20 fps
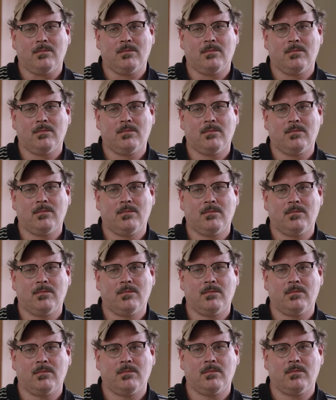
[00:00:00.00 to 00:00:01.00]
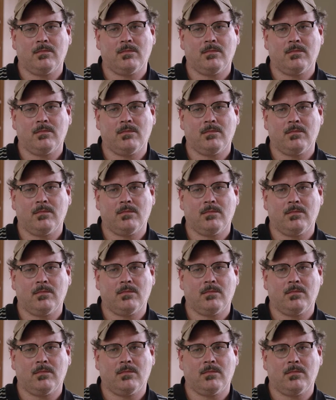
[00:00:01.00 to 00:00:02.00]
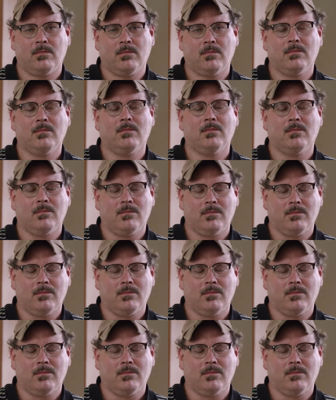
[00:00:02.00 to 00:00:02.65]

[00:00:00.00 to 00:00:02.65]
(silent)